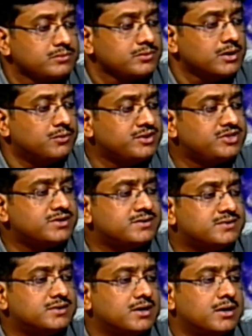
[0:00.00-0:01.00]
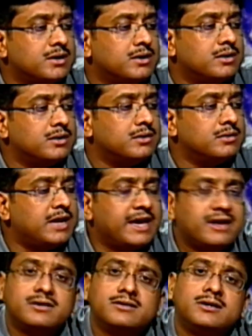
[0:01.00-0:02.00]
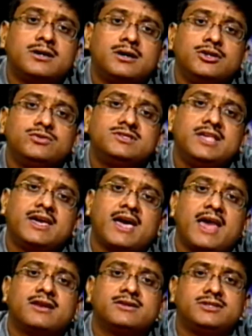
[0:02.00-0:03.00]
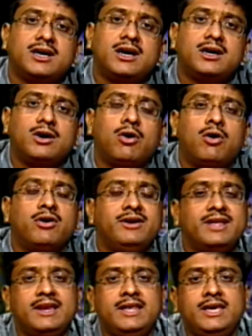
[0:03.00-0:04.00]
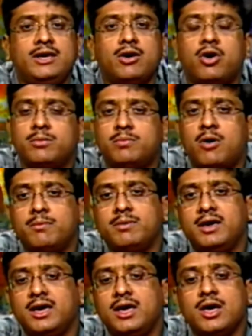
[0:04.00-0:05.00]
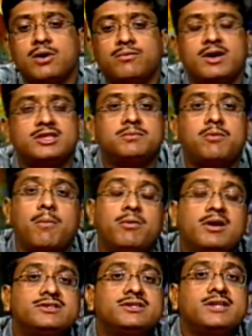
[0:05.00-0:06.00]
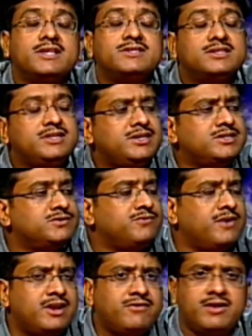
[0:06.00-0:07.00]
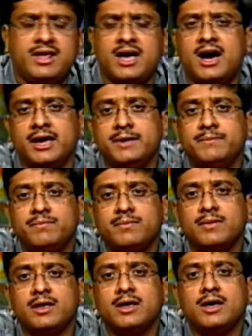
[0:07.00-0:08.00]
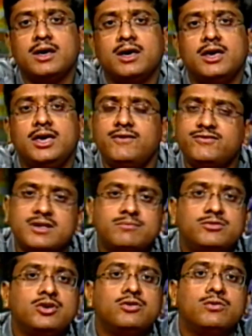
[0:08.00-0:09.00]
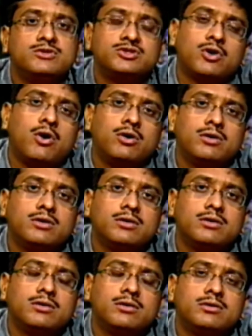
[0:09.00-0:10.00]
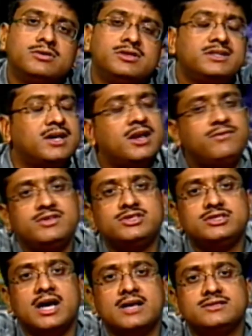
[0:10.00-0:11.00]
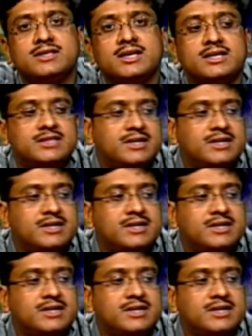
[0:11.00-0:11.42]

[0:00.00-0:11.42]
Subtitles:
which is like you say Calcutta or Delhi or Bombay, where the population density is very high. If something goes wrong, there is always chance that